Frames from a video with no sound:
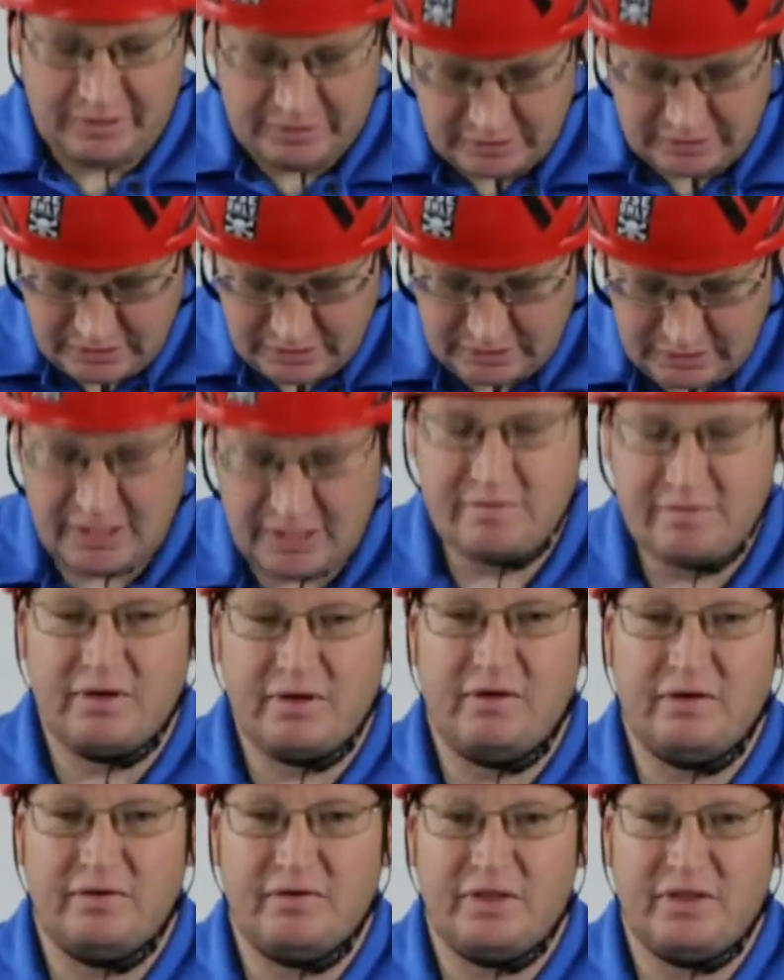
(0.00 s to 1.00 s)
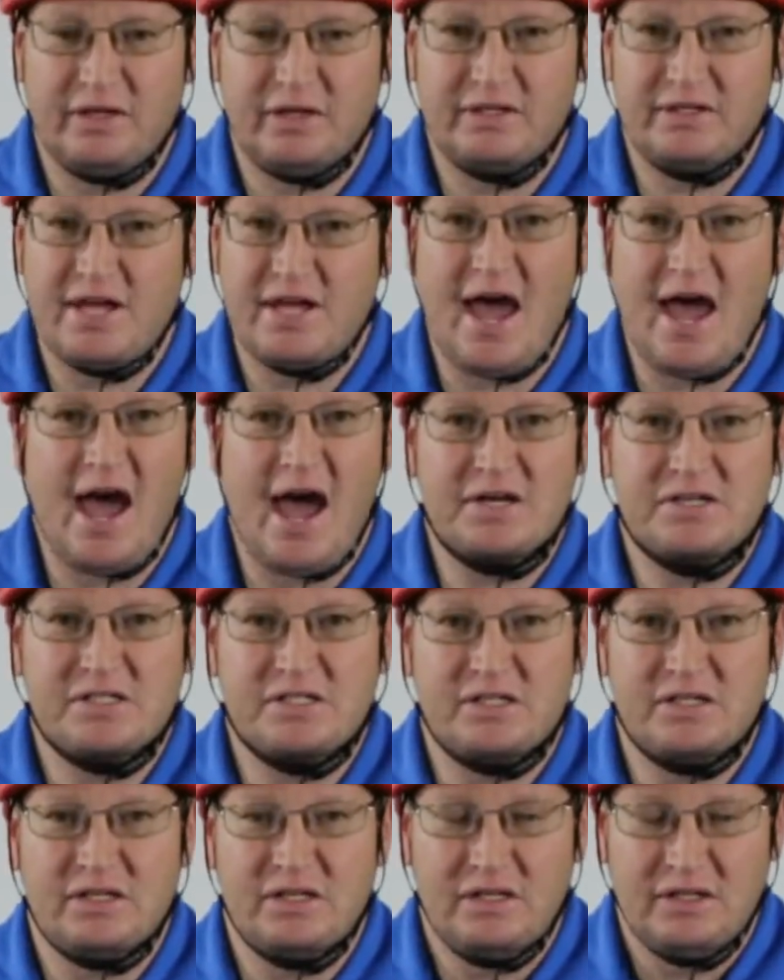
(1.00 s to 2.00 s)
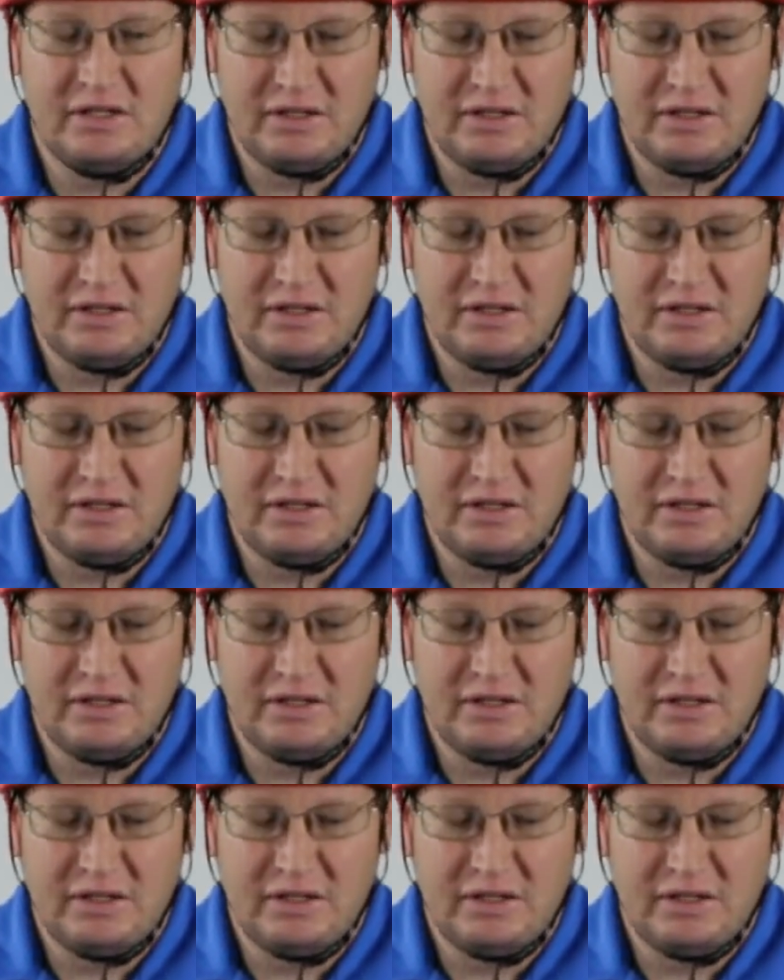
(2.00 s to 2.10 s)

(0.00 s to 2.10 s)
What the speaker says: you leave everything attached.